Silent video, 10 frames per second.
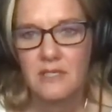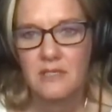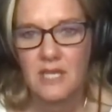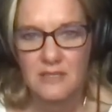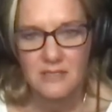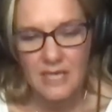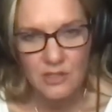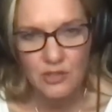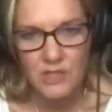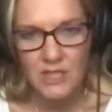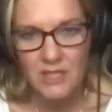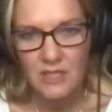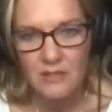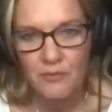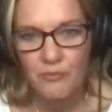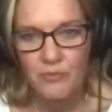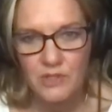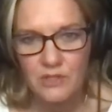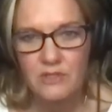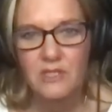Not sexually, but
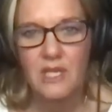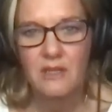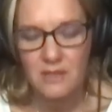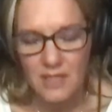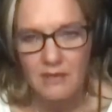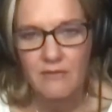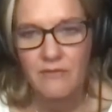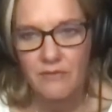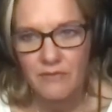just like love.